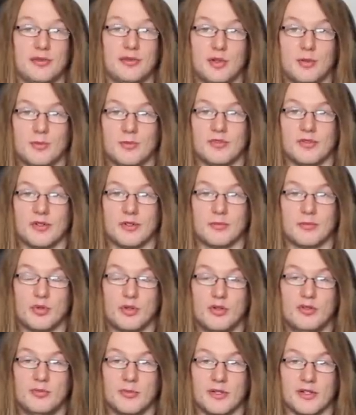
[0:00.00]
room for
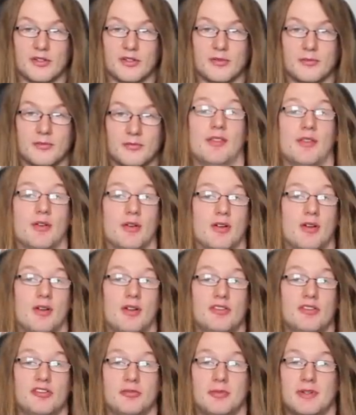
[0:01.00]
improvement. There are
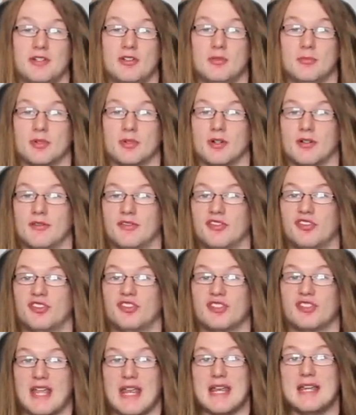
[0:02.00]
also a number of
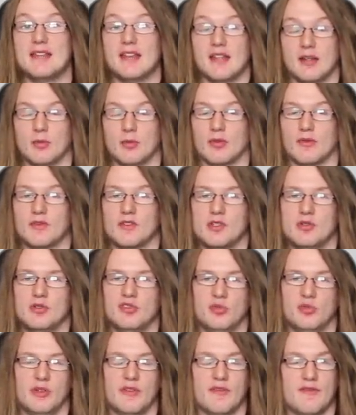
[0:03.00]
scathing
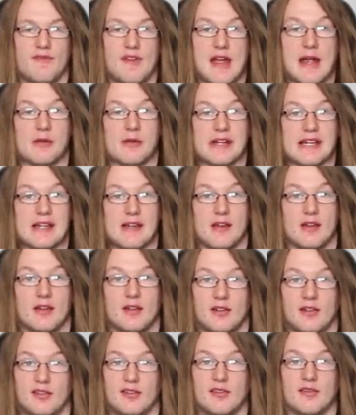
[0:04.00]
reviews with very
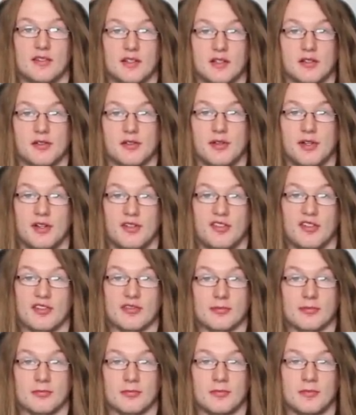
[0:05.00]
severe criticism.